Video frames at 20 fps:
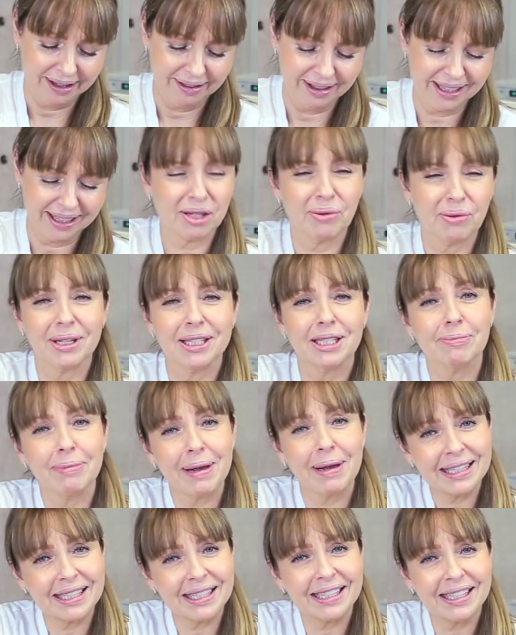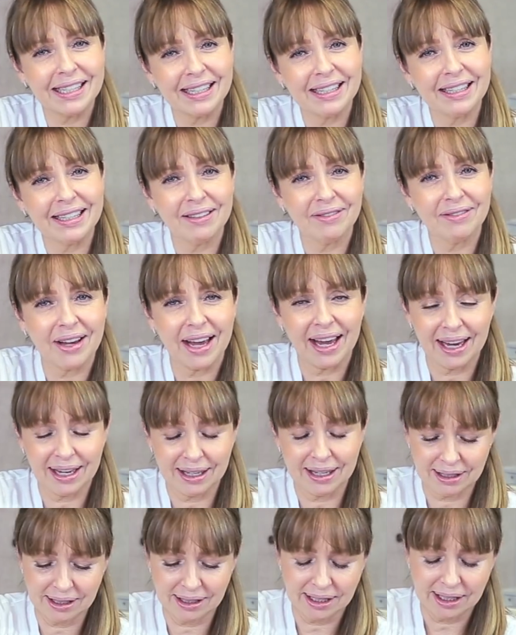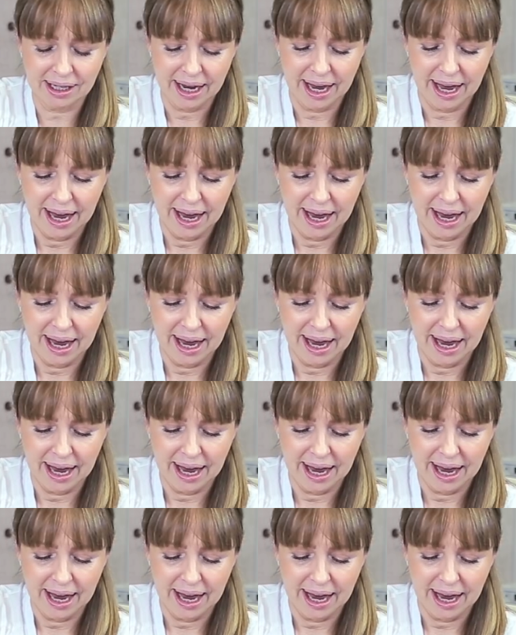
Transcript: they're so expensive, and